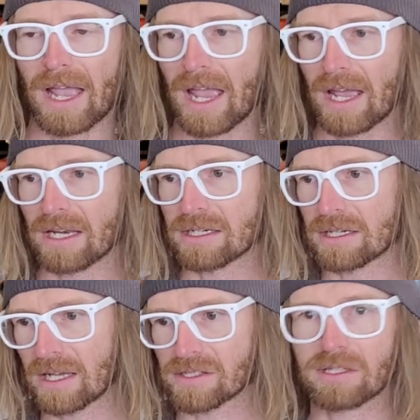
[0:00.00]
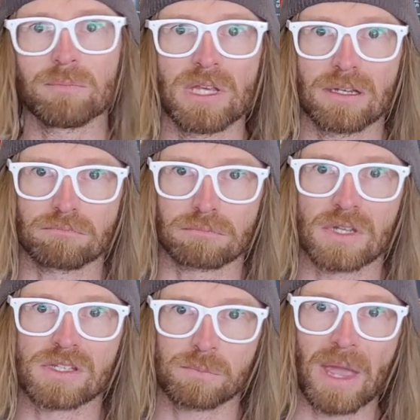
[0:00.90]
and a sleeping
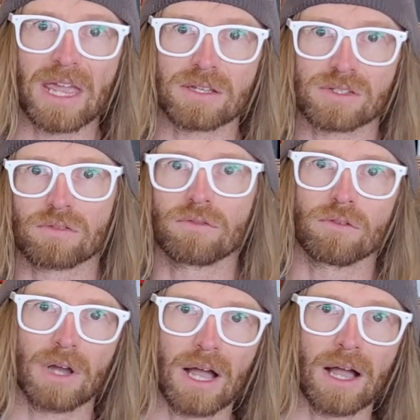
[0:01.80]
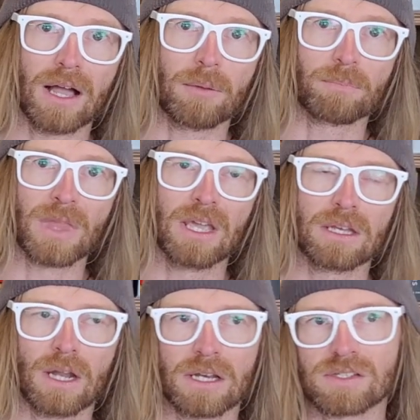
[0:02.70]
space.
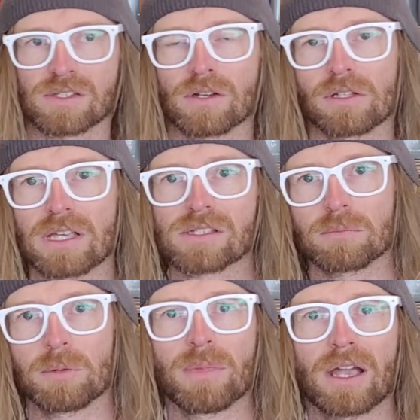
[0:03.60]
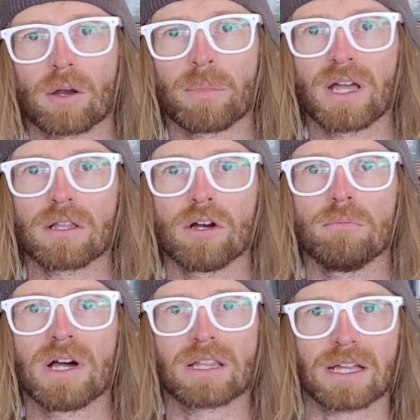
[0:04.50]
Not necessarily a sleeping bag or
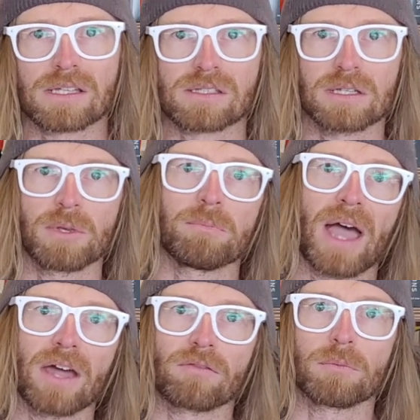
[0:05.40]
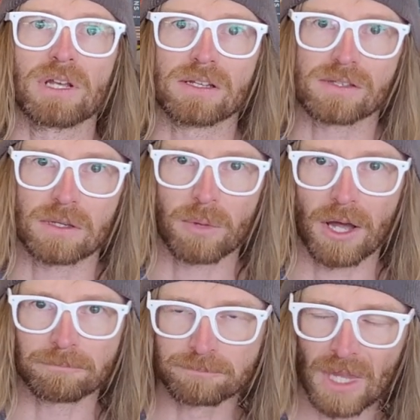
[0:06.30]
pillow, but like a sleeping pad for me to sleep on.